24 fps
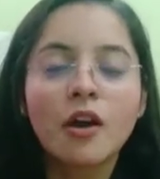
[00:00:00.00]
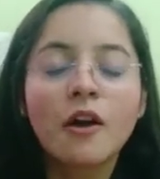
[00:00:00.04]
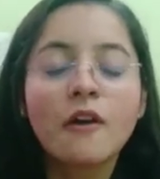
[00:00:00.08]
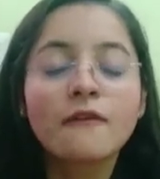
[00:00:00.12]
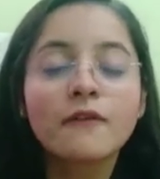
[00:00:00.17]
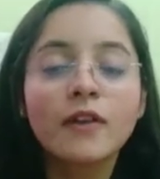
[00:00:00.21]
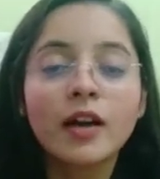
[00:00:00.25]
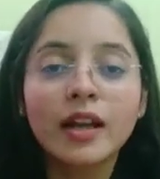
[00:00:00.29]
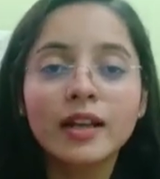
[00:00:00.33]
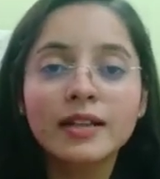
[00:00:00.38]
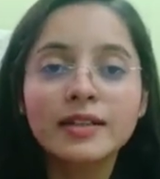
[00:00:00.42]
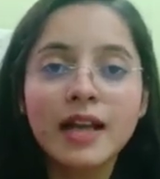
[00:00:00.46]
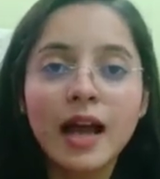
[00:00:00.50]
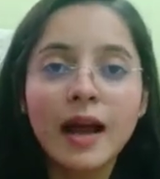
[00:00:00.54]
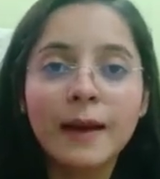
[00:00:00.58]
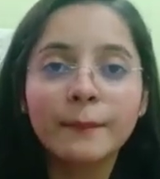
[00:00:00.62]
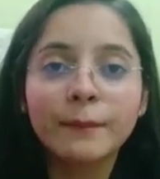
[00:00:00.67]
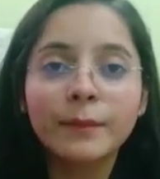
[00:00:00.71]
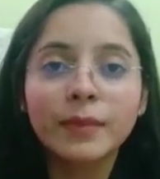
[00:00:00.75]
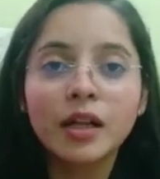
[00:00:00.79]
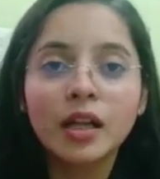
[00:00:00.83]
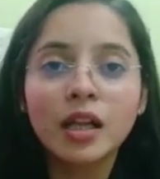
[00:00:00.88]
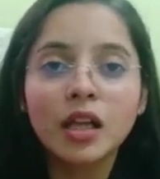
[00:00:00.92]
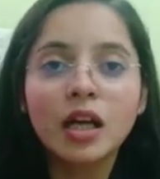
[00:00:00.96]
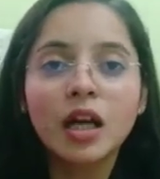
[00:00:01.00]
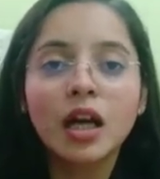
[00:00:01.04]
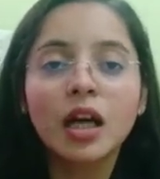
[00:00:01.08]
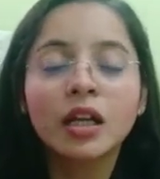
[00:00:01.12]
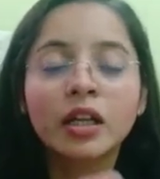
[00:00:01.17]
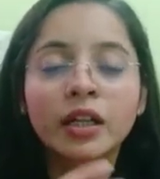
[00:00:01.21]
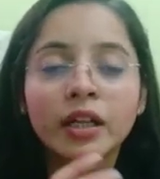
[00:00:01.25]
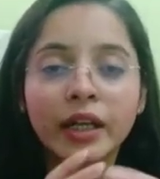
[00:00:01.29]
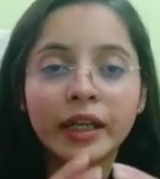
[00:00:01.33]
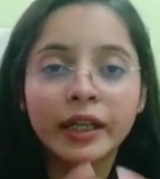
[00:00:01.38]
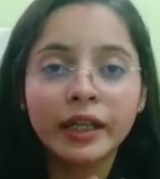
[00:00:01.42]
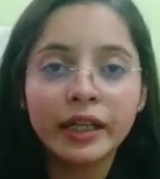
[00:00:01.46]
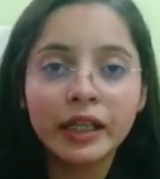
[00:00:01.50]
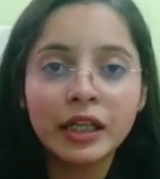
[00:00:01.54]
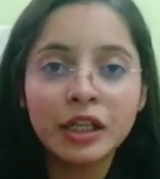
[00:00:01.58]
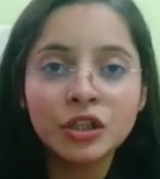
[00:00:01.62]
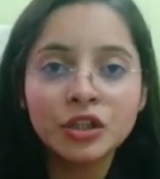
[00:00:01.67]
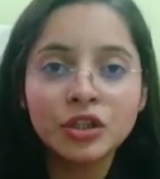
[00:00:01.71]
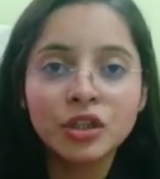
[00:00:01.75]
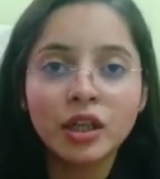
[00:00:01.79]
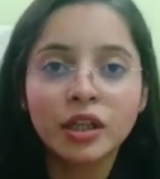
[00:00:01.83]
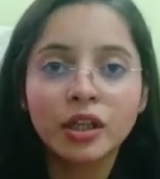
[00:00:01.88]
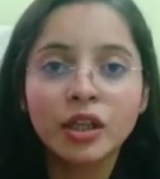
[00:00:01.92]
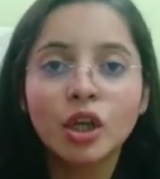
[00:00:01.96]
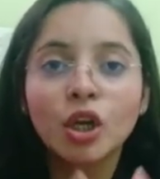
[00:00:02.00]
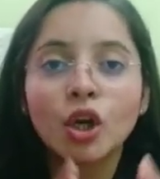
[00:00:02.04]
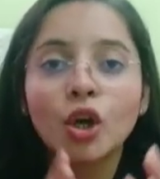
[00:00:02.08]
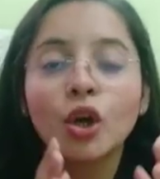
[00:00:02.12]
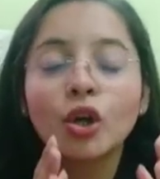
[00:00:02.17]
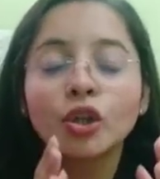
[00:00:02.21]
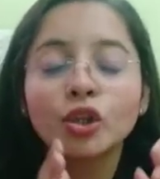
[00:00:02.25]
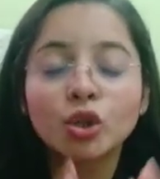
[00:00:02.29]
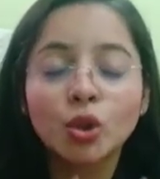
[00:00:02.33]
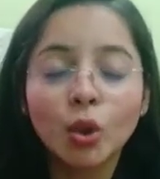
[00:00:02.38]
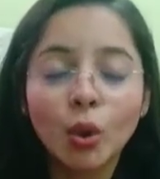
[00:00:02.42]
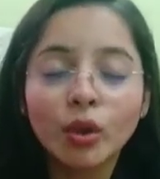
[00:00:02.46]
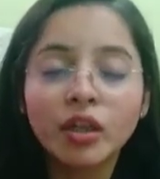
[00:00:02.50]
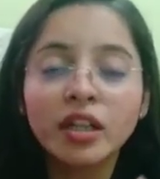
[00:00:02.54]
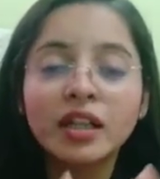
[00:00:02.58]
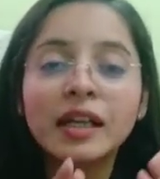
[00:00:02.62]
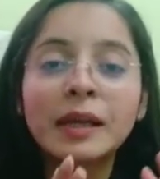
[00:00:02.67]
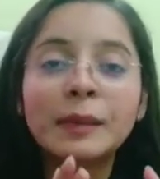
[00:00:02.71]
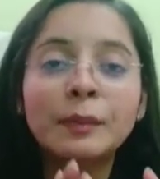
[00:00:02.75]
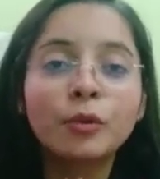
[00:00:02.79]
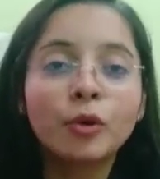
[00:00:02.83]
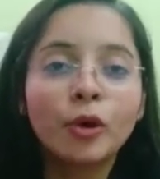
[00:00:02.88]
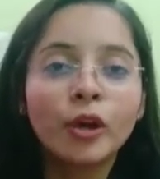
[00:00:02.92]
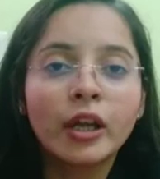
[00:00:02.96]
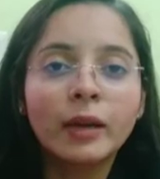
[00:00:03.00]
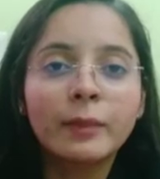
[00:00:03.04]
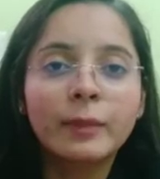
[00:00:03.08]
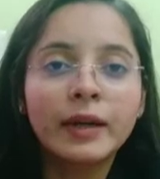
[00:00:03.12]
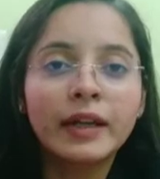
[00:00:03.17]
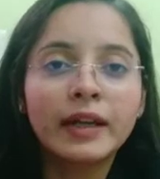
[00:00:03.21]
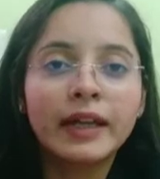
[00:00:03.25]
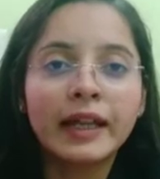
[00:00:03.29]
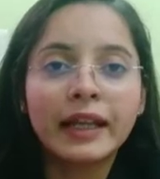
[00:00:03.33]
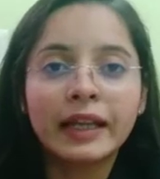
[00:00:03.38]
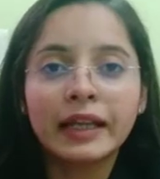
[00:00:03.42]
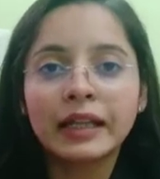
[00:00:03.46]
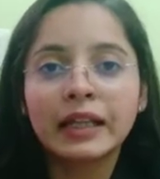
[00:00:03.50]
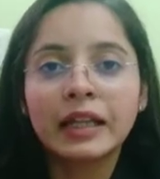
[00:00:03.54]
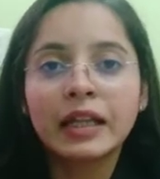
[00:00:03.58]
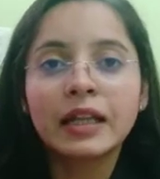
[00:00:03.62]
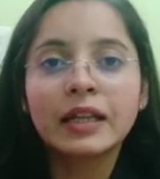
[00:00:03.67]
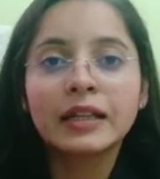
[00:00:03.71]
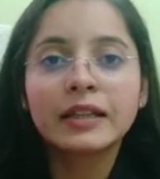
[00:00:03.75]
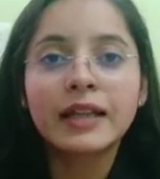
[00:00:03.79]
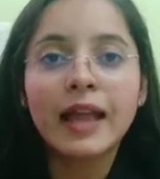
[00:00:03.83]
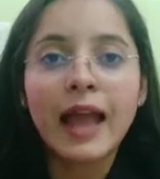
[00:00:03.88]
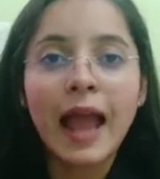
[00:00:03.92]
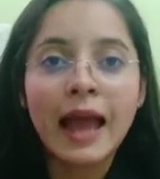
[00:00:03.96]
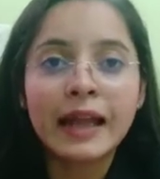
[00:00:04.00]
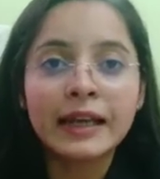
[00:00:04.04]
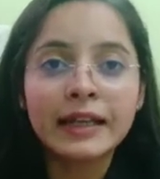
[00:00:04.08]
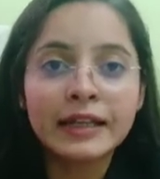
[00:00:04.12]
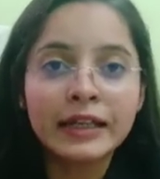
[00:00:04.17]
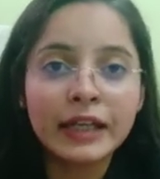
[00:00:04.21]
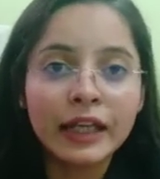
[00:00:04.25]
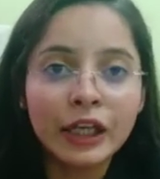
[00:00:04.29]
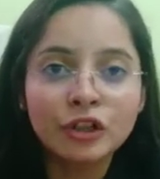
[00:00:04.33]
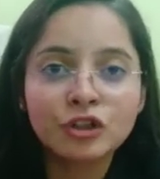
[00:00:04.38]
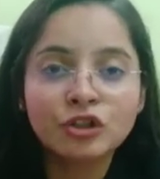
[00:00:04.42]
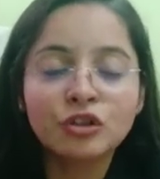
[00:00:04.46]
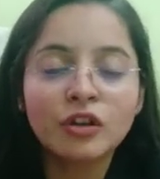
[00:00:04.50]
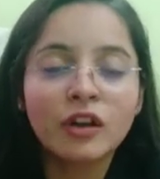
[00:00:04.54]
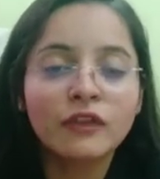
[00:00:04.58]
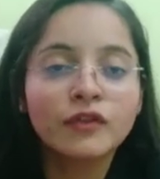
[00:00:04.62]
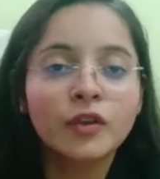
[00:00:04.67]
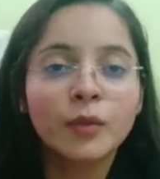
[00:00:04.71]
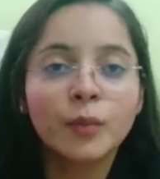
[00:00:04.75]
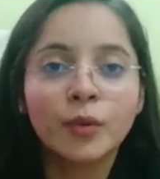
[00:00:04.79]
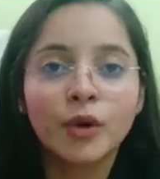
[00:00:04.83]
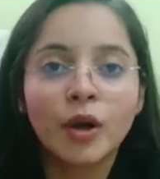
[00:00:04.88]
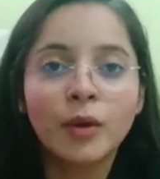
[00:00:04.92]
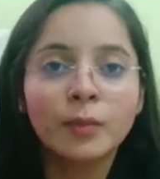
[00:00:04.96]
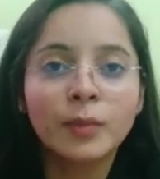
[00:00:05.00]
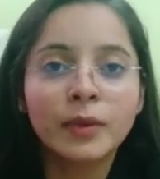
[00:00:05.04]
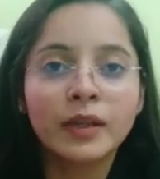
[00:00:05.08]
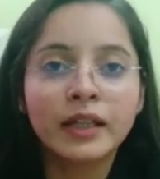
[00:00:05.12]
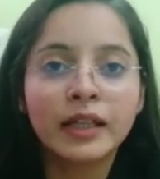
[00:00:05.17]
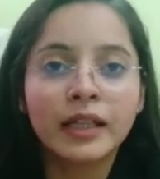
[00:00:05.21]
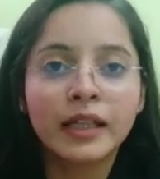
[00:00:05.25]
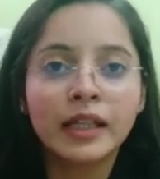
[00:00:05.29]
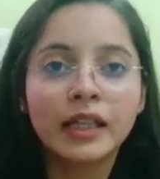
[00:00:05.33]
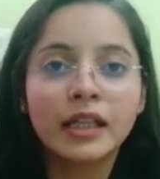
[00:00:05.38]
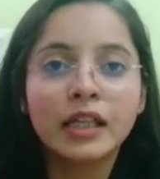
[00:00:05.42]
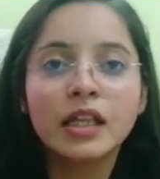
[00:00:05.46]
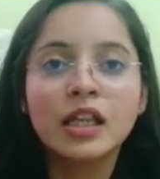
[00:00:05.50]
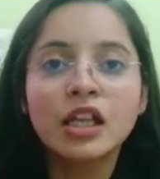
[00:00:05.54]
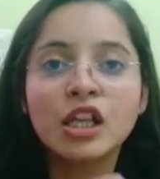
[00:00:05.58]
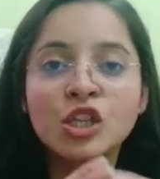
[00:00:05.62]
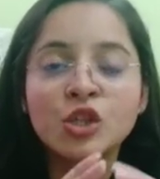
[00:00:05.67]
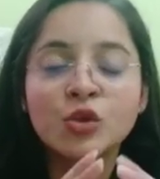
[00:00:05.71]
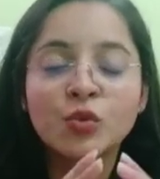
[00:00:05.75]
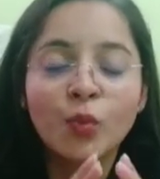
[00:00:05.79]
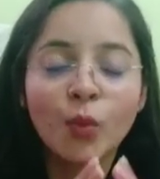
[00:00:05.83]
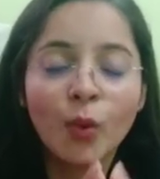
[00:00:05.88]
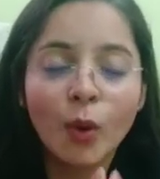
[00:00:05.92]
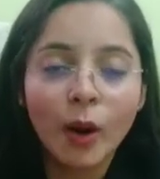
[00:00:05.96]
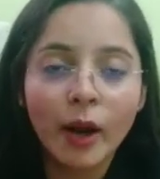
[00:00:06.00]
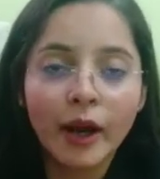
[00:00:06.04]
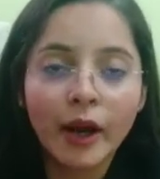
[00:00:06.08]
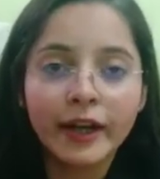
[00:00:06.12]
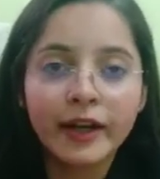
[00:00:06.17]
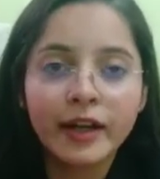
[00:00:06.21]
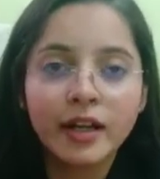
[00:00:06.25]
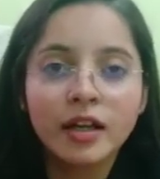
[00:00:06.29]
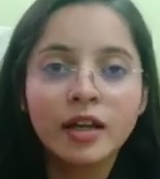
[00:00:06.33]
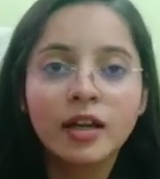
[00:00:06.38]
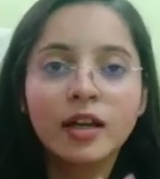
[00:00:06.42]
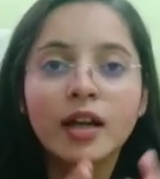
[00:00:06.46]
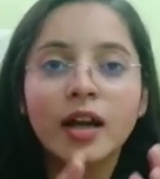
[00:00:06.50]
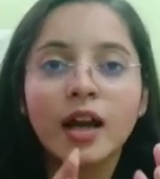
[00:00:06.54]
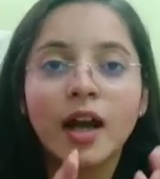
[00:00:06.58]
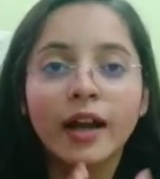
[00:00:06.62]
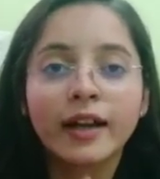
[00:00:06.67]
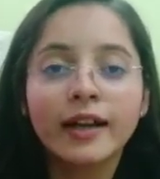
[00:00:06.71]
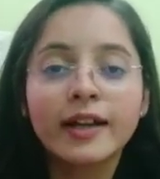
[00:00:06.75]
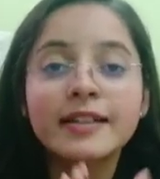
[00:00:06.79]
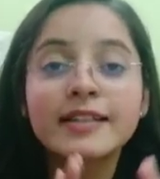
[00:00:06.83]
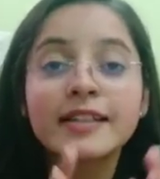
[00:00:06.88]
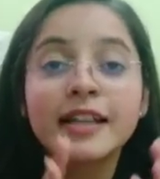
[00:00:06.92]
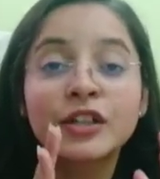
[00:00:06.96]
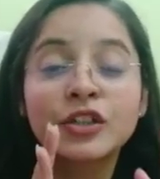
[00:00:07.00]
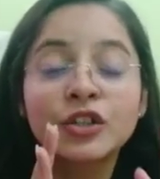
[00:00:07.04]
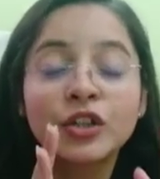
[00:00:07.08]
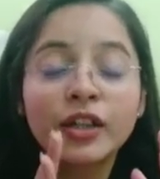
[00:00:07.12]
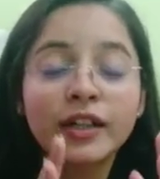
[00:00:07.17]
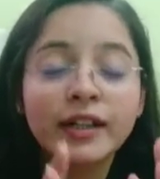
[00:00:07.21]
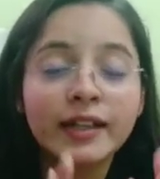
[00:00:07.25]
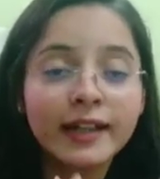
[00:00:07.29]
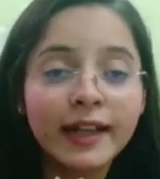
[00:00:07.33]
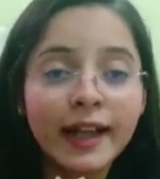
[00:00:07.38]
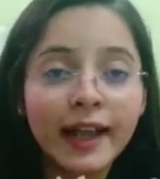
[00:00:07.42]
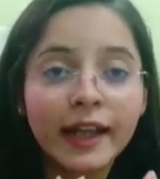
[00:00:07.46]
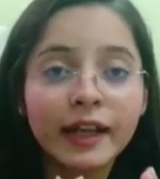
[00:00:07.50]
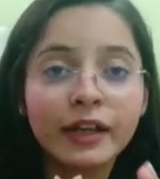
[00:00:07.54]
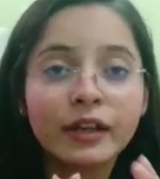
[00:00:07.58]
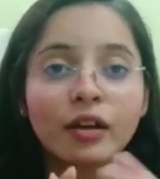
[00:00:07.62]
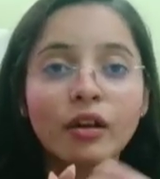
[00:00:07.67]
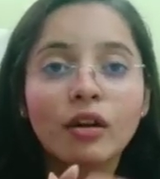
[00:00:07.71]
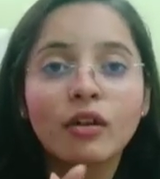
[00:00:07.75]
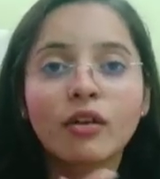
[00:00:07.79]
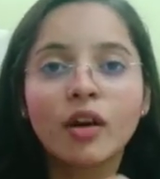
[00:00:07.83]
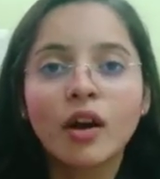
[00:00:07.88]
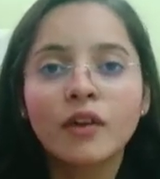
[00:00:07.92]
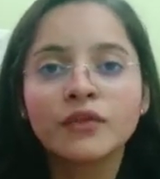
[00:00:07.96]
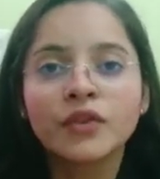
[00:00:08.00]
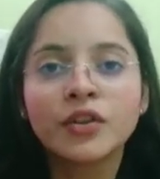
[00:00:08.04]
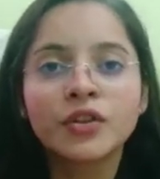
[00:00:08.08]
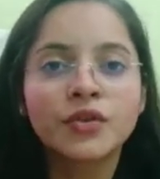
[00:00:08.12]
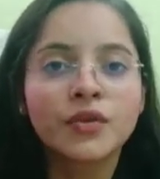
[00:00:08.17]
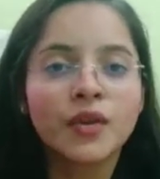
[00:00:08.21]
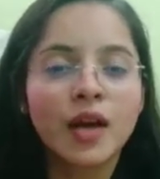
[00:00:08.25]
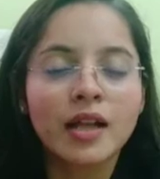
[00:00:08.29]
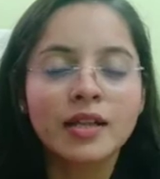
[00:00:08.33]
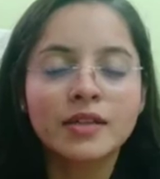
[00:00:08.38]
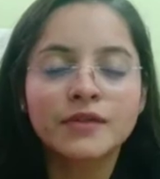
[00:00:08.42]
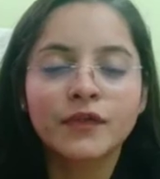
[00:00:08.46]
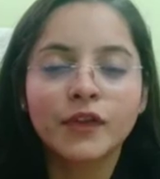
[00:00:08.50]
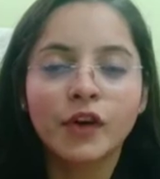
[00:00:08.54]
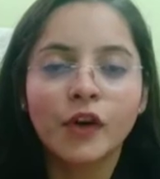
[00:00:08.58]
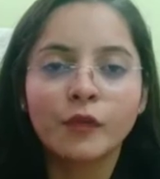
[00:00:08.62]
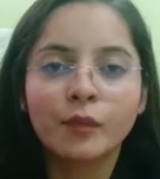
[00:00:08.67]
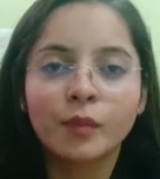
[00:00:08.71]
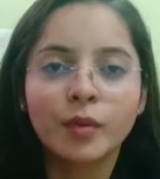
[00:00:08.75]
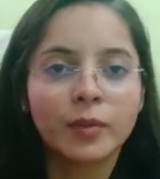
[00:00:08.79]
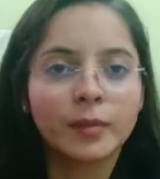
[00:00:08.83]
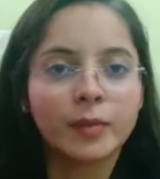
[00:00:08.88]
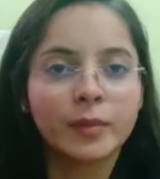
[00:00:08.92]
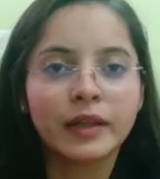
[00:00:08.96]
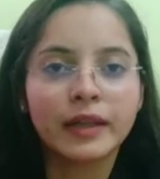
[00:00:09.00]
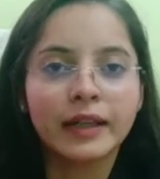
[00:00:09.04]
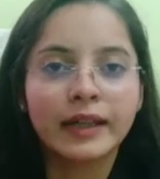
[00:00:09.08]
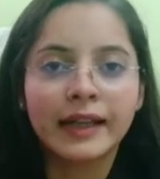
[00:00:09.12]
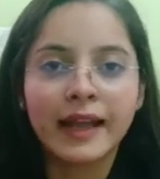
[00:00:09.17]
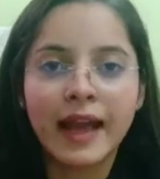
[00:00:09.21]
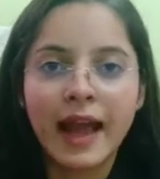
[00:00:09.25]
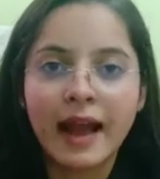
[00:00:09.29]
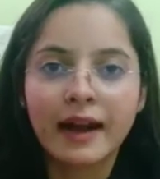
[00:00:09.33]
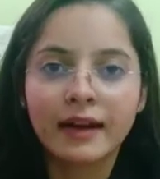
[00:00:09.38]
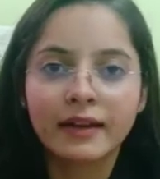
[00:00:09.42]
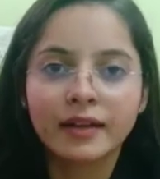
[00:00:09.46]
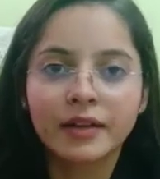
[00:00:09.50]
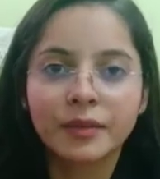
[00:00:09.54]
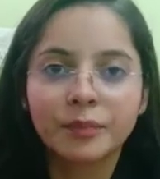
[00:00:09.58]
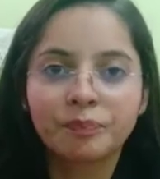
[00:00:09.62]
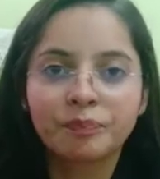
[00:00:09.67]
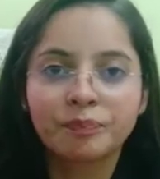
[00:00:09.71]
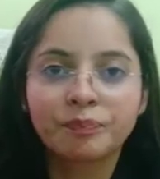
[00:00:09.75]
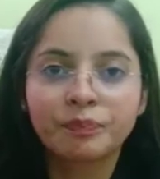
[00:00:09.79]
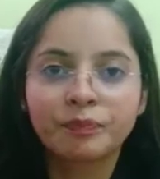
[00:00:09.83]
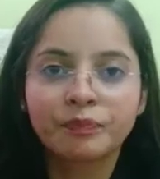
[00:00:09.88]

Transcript: For example, a condition totally prohibiting the alienation of the property is void under Section 10 of the Transfer of Property Act.